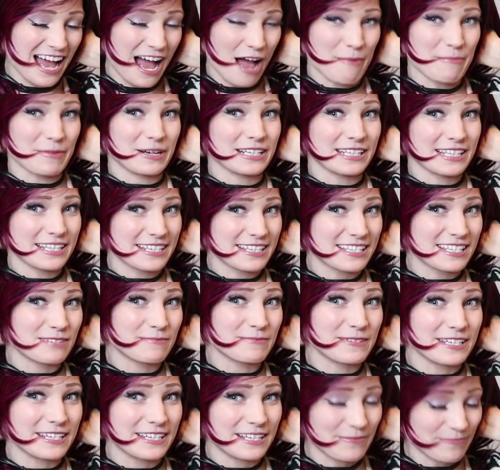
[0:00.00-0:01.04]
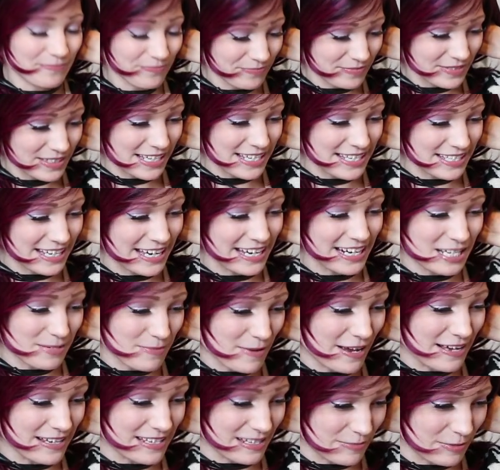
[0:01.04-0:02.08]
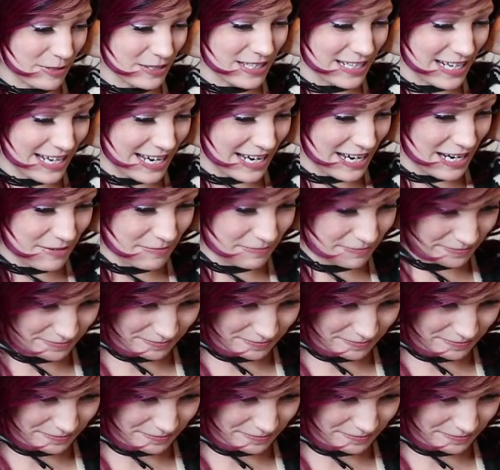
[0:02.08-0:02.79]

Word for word: gonna need this to be as tight as possible today